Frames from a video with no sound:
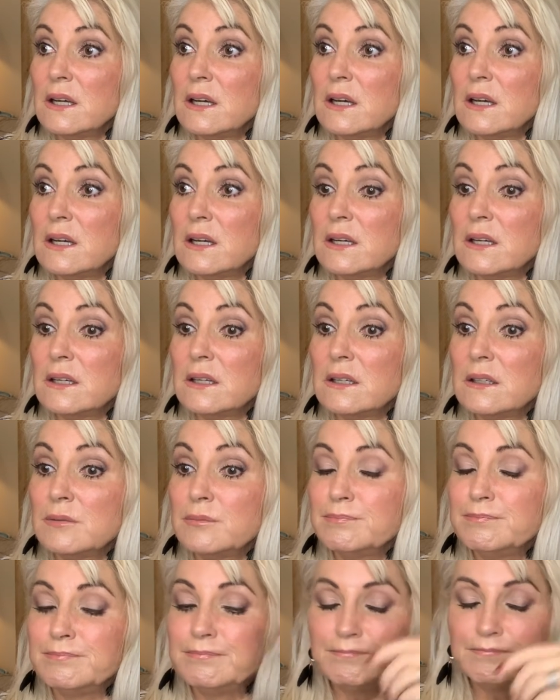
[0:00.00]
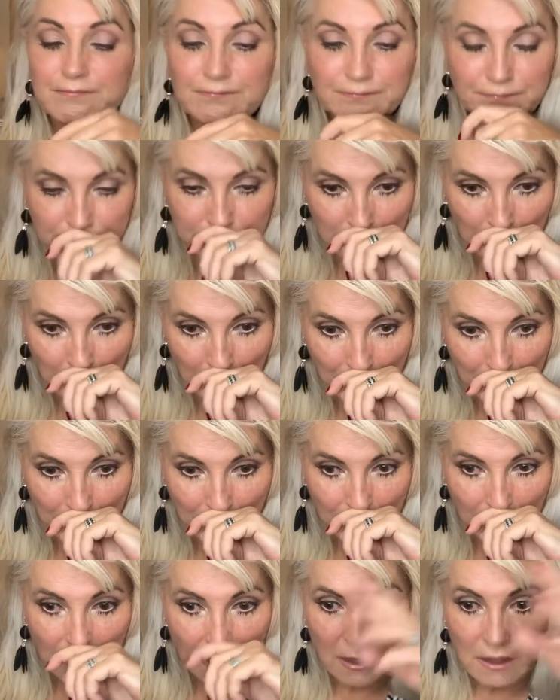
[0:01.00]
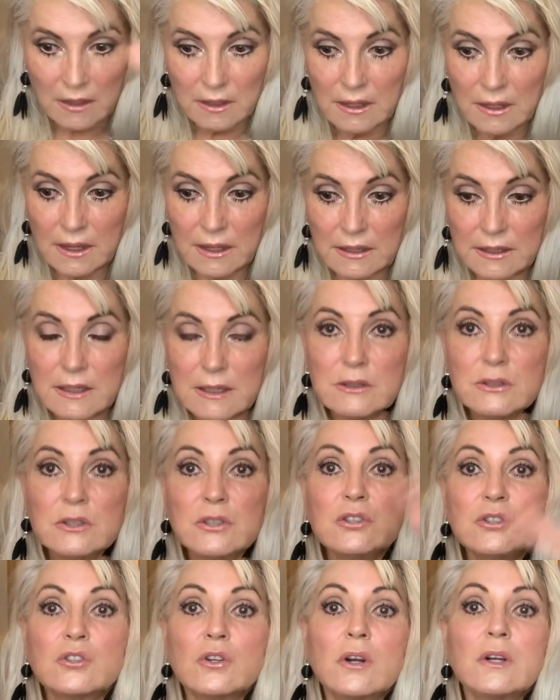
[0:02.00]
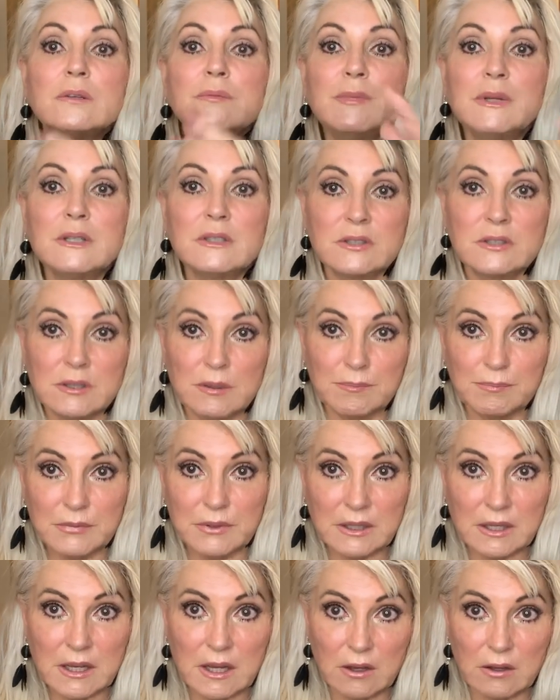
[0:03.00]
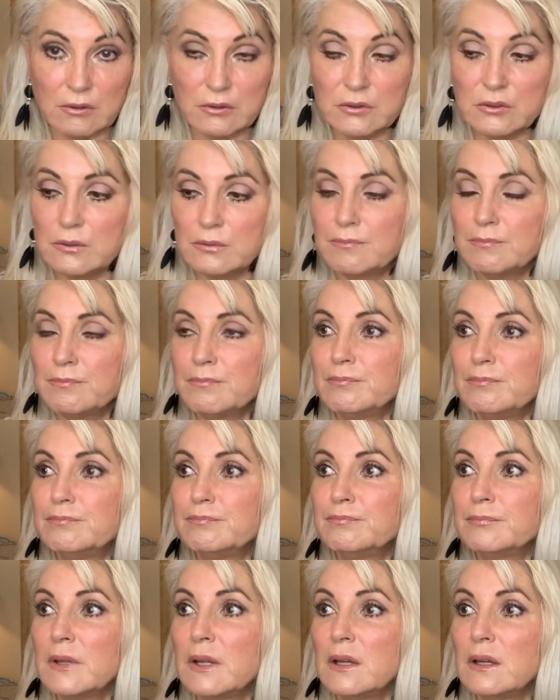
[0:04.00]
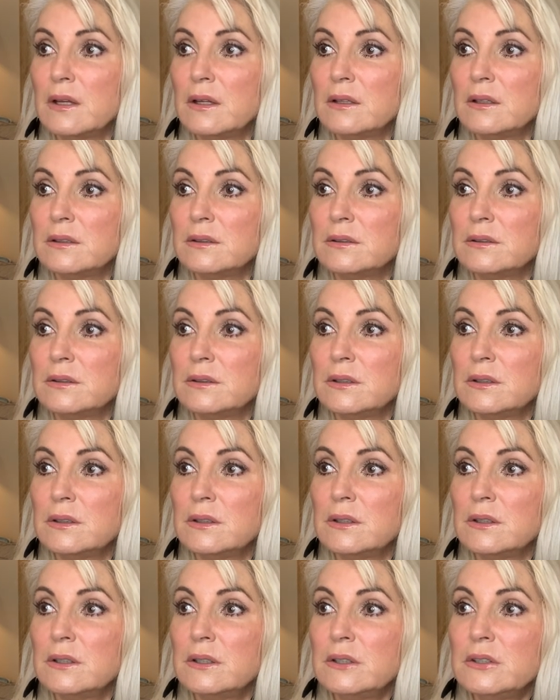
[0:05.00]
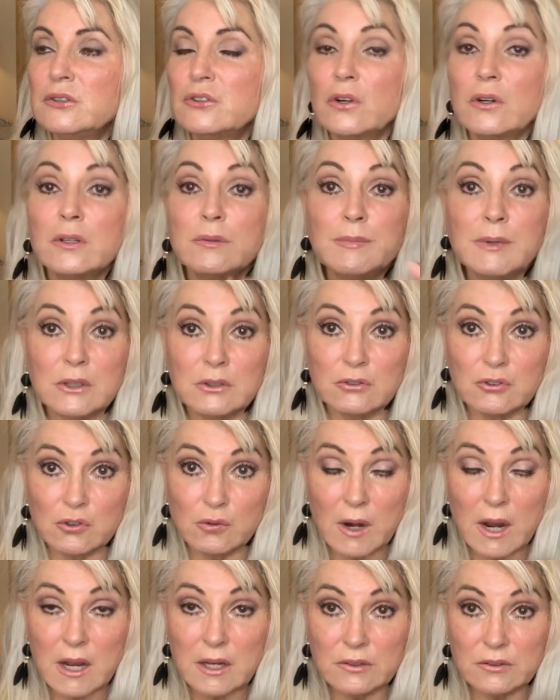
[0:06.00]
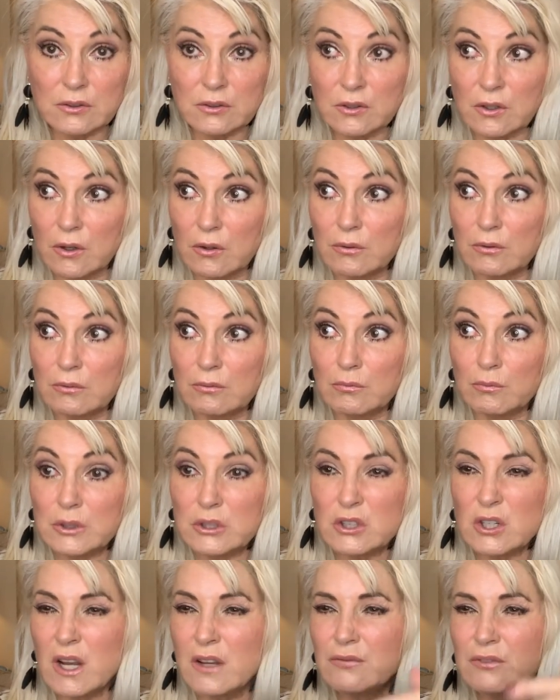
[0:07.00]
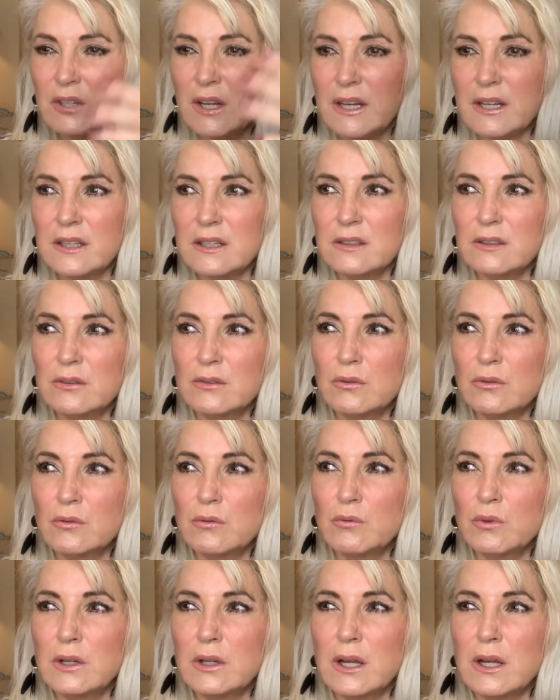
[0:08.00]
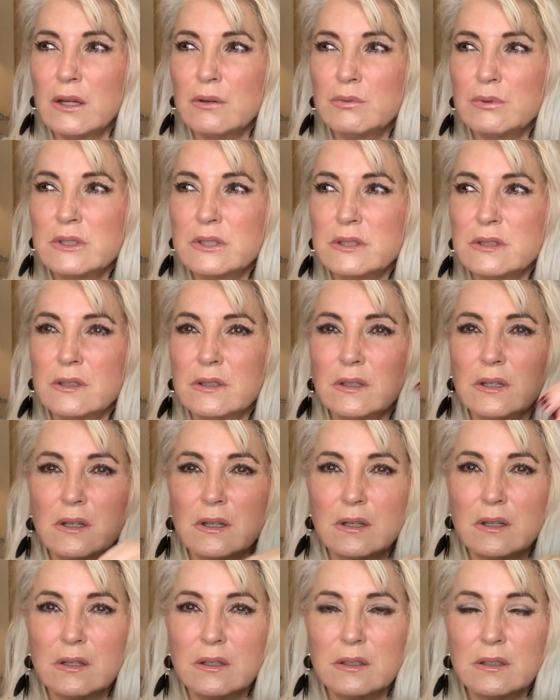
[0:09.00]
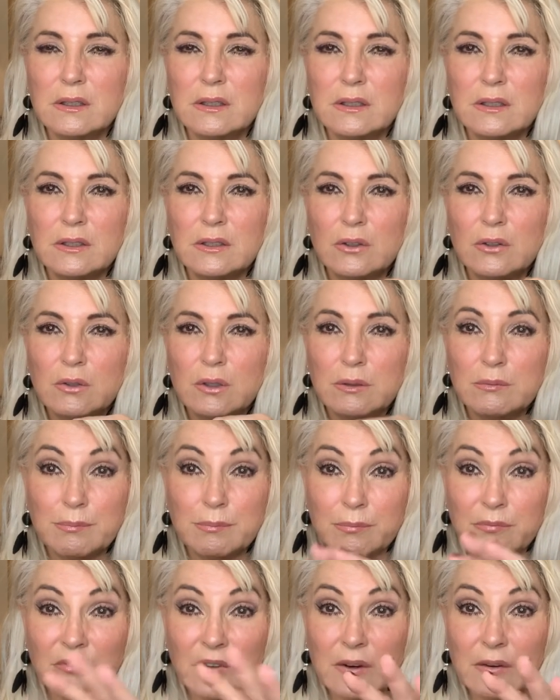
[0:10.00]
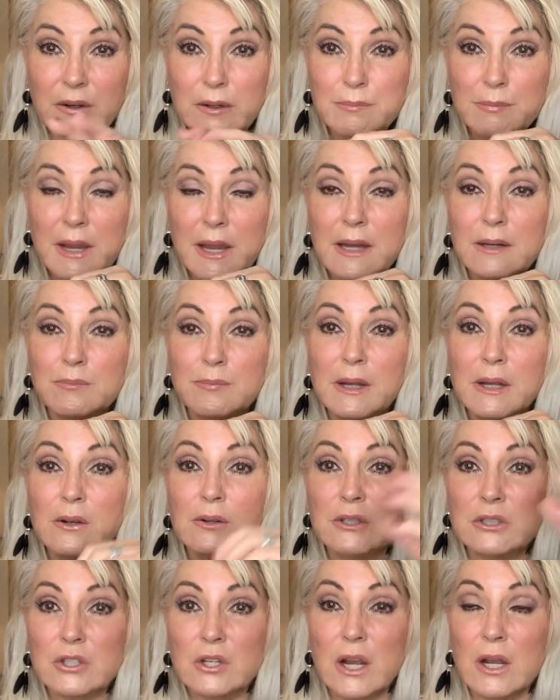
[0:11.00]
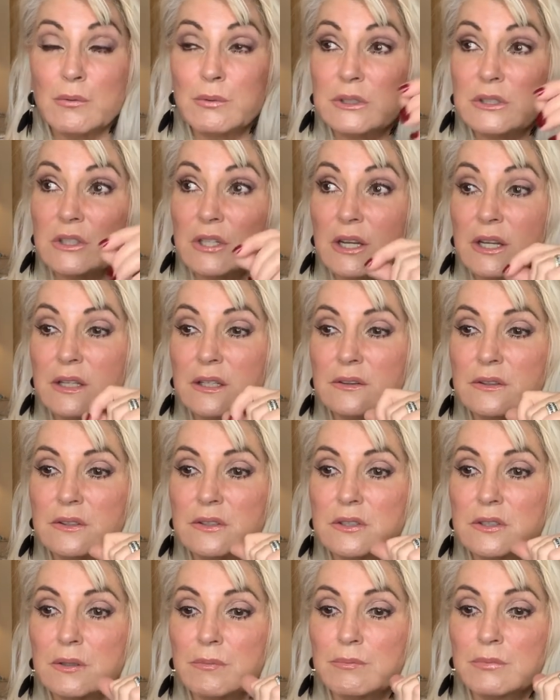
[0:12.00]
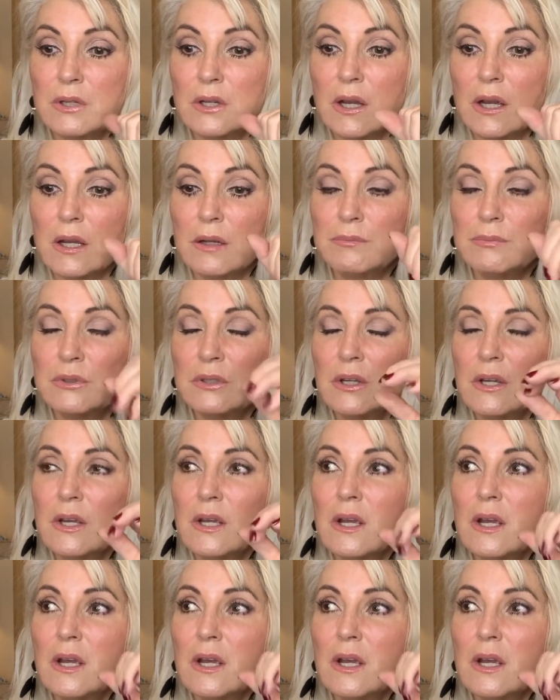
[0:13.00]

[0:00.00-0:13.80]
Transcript: Um, and he started me on something else. Uh, he started me on trazodone, which I've taken when I was, uh, you know, in a very bad marriage. I would take this sometimes.